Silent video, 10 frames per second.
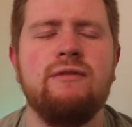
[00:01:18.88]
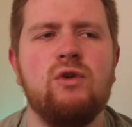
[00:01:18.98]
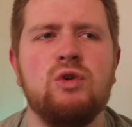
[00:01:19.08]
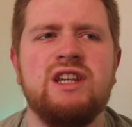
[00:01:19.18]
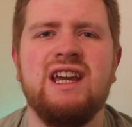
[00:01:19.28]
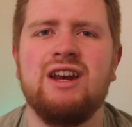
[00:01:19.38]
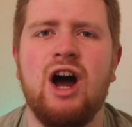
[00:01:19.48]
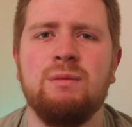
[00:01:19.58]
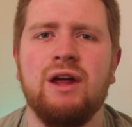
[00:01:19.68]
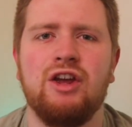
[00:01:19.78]
14,
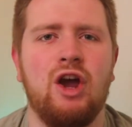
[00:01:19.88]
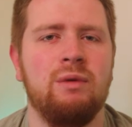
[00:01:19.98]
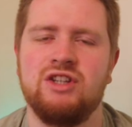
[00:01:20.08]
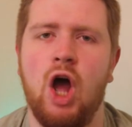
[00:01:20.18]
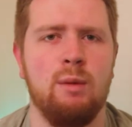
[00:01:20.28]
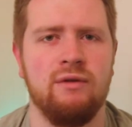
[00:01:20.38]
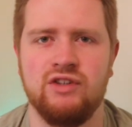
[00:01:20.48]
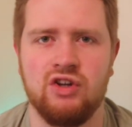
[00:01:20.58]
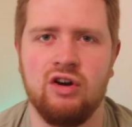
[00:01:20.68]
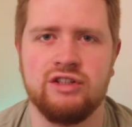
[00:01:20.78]
I'm going to go with Time of the
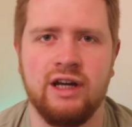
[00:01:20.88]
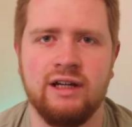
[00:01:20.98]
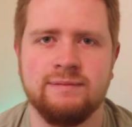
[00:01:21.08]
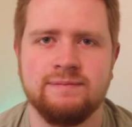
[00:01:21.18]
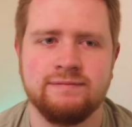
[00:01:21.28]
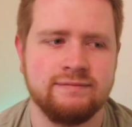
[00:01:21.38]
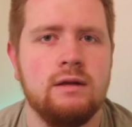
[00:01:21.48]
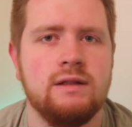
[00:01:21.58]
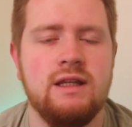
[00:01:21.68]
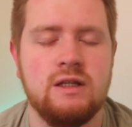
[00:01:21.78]
Doctor.
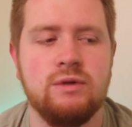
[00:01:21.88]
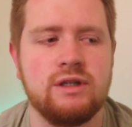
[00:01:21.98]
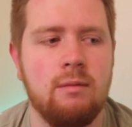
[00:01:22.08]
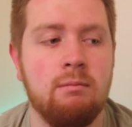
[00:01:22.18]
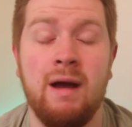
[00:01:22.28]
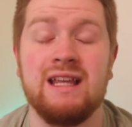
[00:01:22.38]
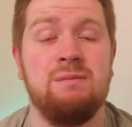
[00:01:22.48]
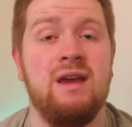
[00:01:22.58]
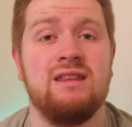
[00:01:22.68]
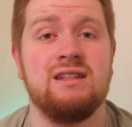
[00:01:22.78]
So this was Matt
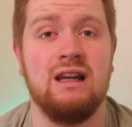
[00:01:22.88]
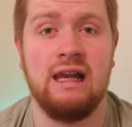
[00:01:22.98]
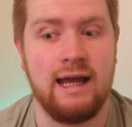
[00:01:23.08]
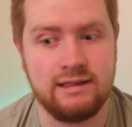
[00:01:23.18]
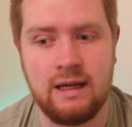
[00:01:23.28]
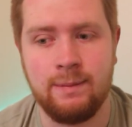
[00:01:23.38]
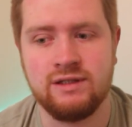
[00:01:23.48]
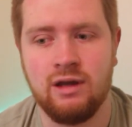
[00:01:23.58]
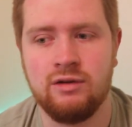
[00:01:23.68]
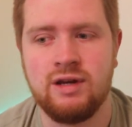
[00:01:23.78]
Smith's last
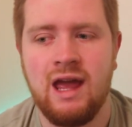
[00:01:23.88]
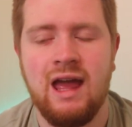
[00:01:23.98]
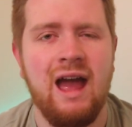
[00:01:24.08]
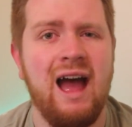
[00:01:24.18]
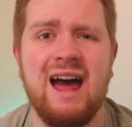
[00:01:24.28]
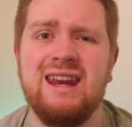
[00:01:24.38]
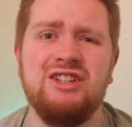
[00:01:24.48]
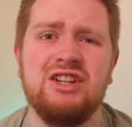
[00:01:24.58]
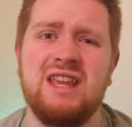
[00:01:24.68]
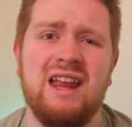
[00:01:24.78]
episode, and it
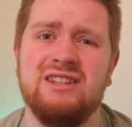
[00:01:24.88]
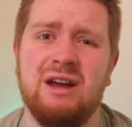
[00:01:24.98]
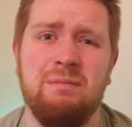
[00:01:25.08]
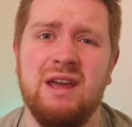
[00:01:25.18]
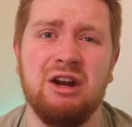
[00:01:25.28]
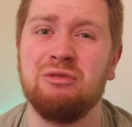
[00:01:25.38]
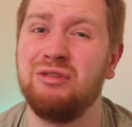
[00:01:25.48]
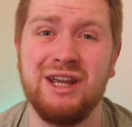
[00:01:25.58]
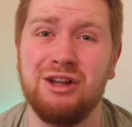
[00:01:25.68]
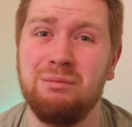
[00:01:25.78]
just ends up being a
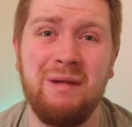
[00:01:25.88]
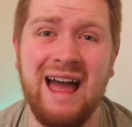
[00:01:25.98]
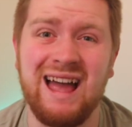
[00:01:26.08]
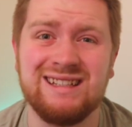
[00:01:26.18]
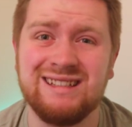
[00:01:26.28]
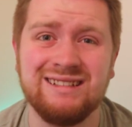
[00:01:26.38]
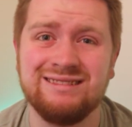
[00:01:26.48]
real mess.